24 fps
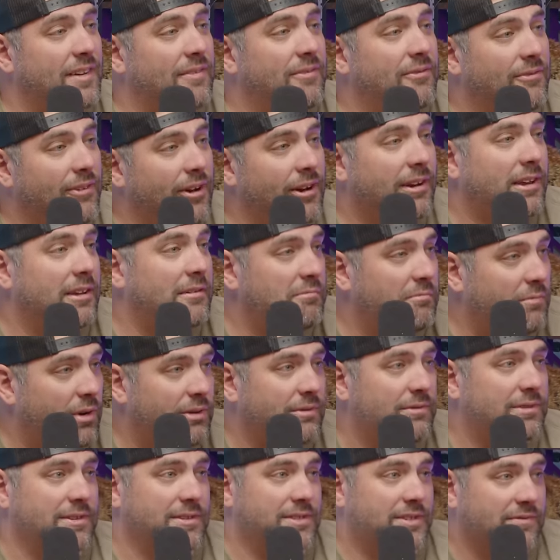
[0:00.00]
a fucking
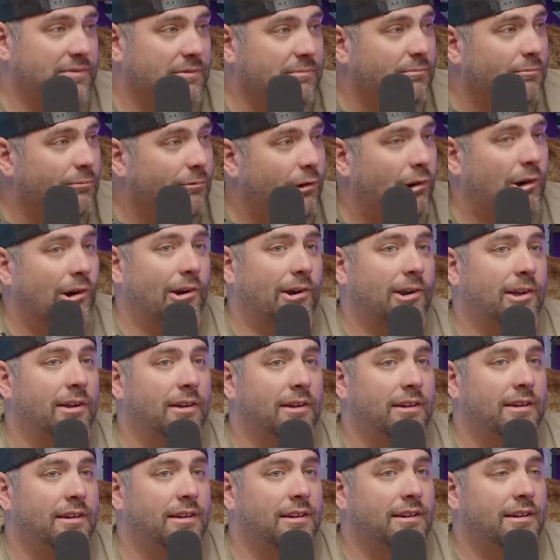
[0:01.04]
bonus from work,
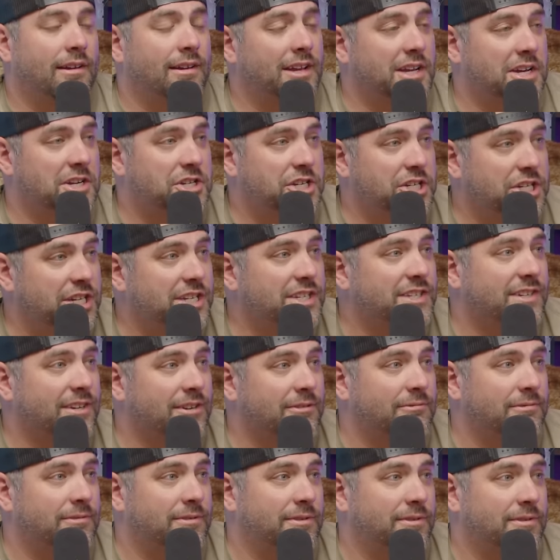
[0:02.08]
and she's
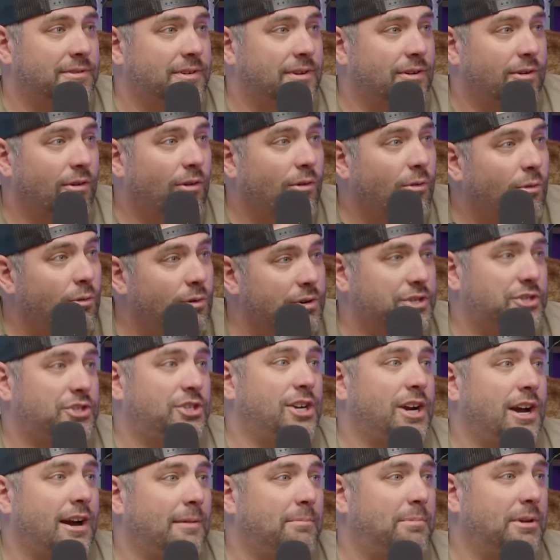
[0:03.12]
going horse
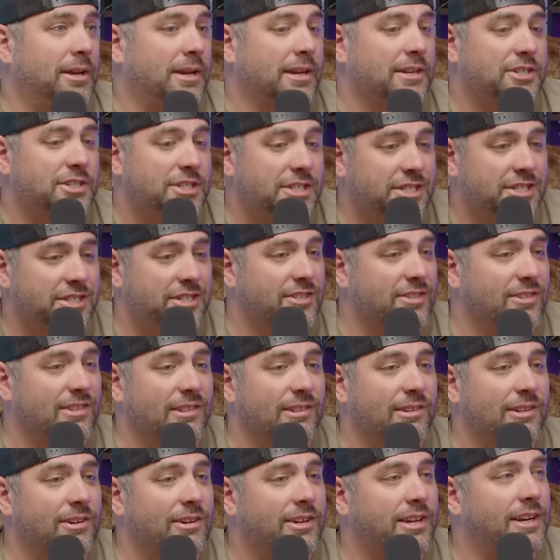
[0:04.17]
shopping, and she's just
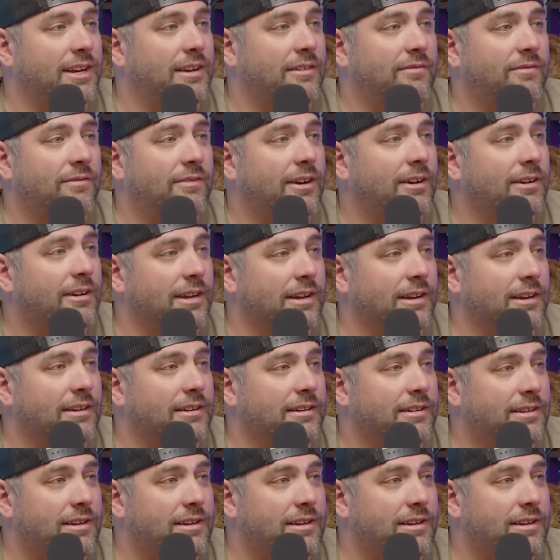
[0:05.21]
looking at fucking